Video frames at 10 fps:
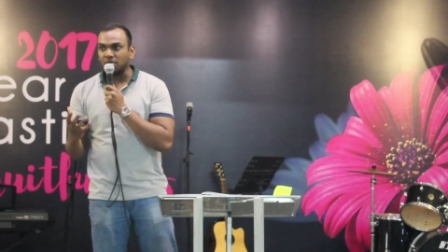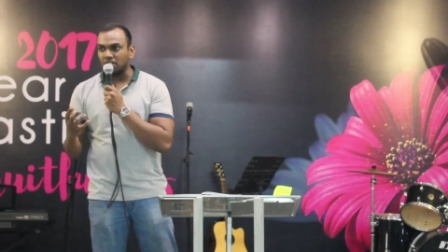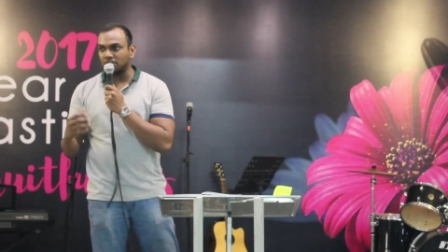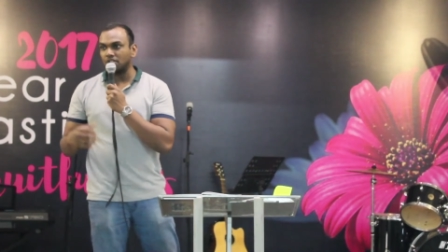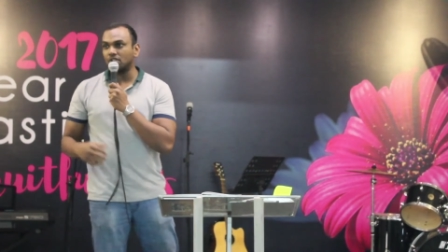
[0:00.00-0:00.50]

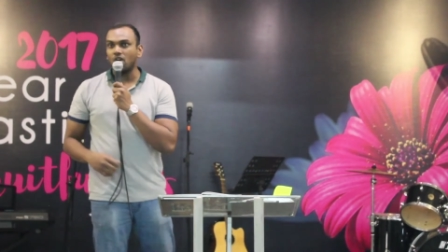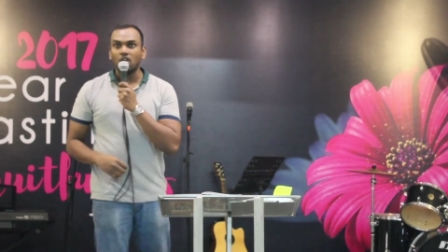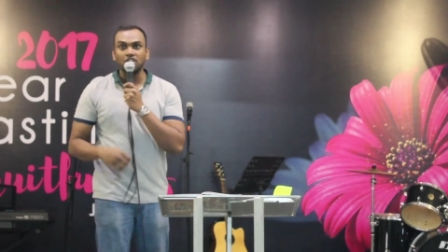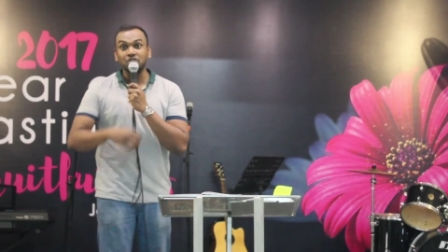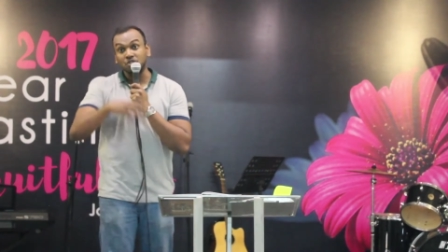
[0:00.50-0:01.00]
person
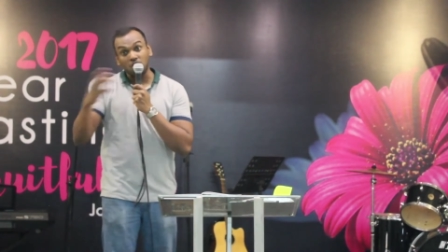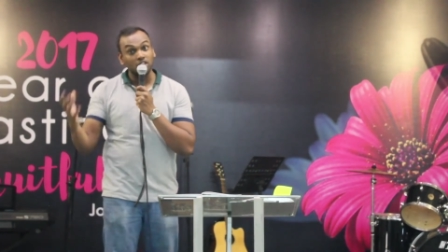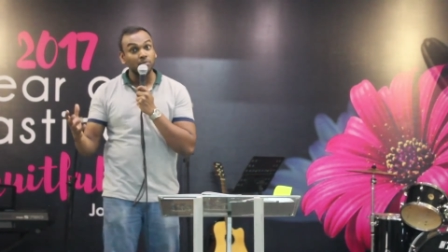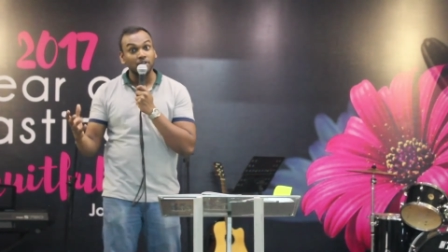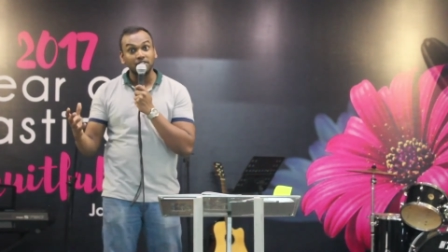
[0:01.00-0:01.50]
or a
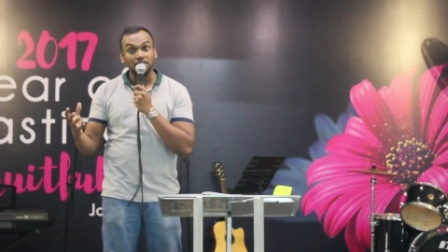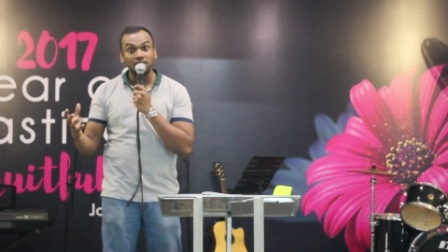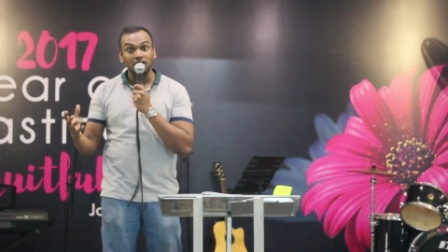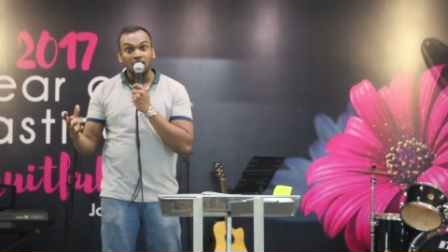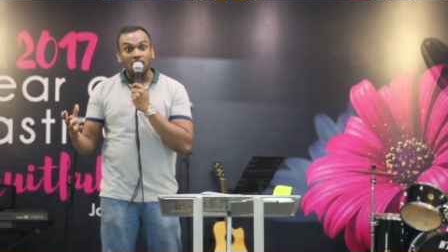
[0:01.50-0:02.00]
stronger
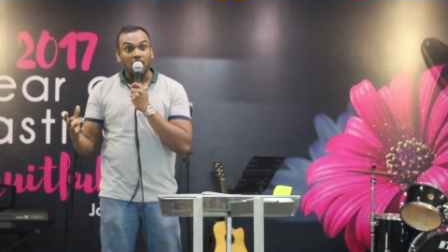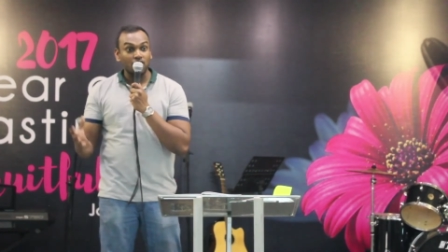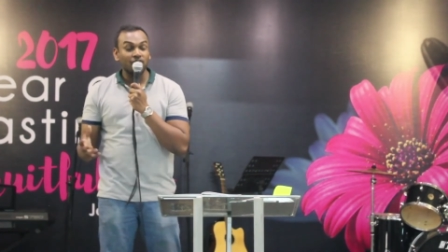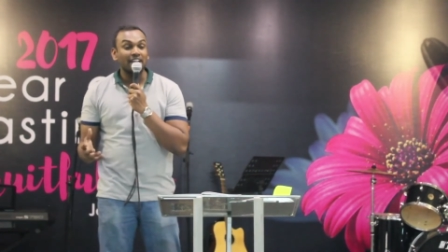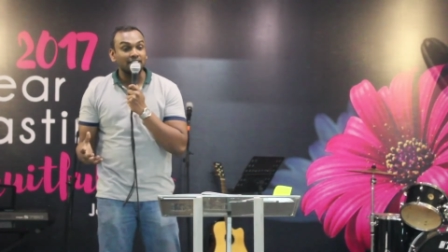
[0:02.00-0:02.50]
person
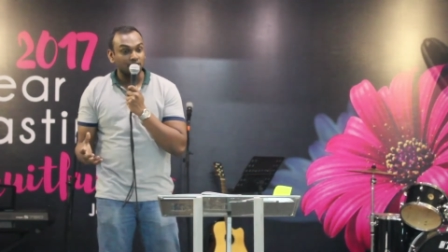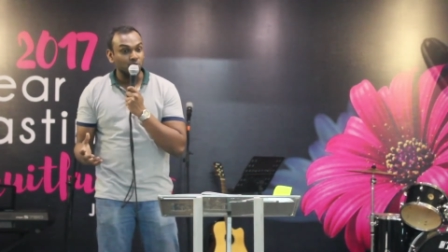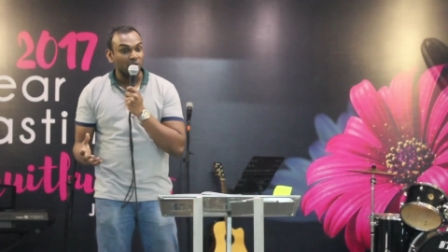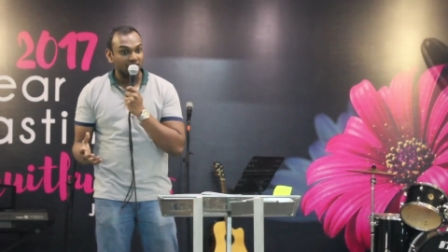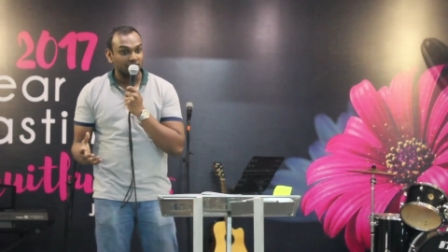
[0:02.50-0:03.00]
out of that
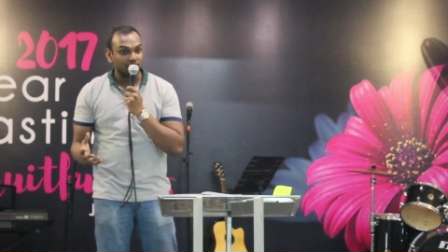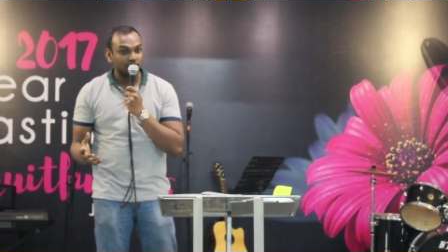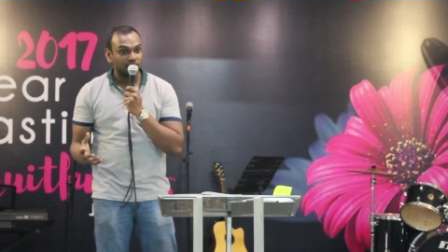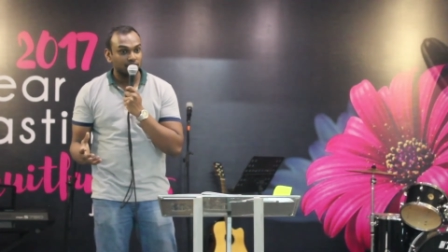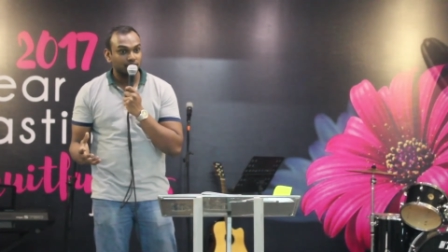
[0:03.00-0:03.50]

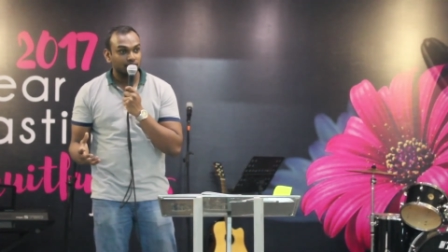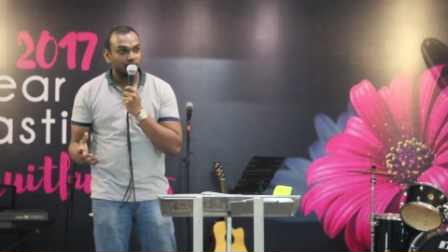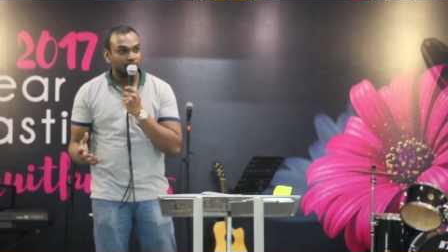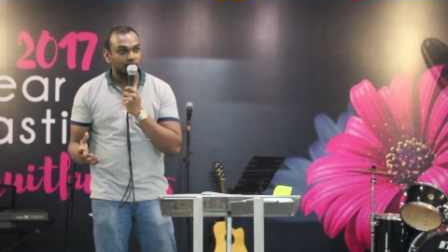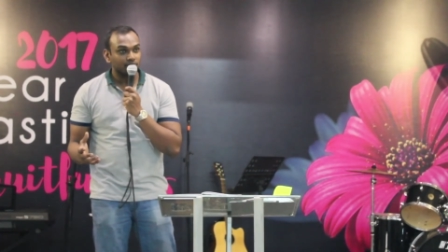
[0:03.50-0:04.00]
situation.
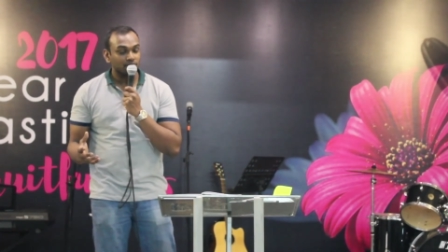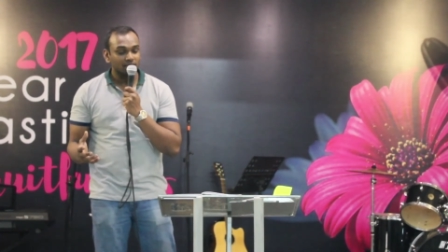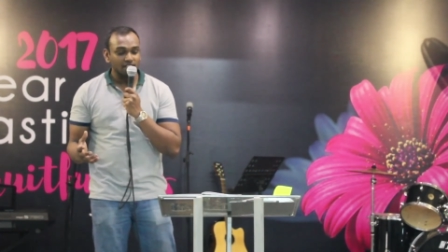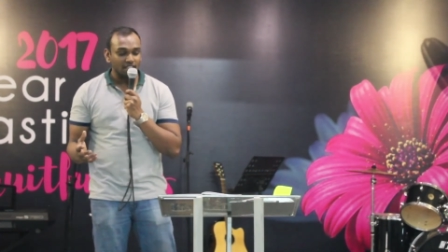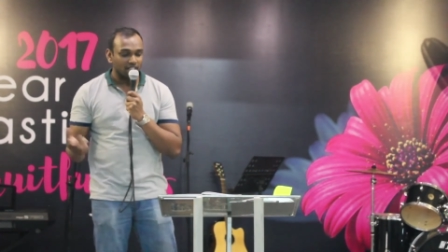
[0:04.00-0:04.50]

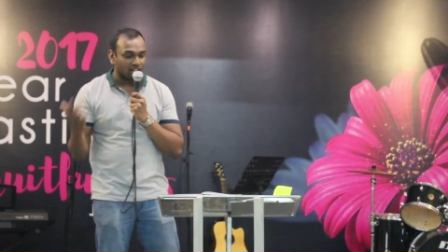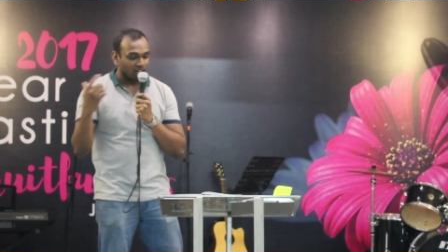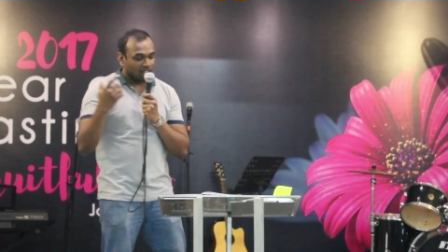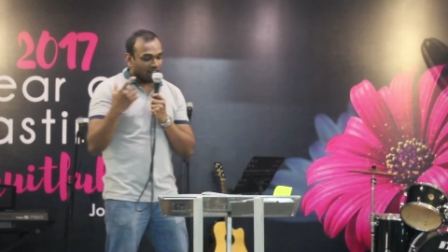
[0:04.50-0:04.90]
Yes. Now,